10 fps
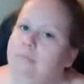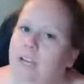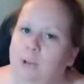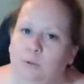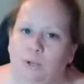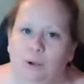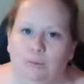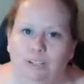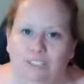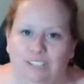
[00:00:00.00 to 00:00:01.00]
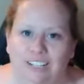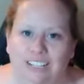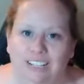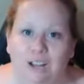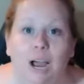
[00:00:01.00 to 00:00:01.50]
I hope no coworkers on
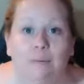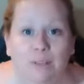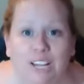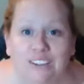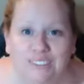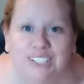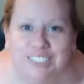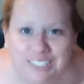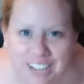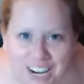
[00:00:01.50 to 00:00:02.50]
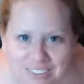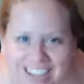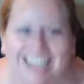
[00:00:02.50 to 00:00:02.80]
here. I'm looking for a new job.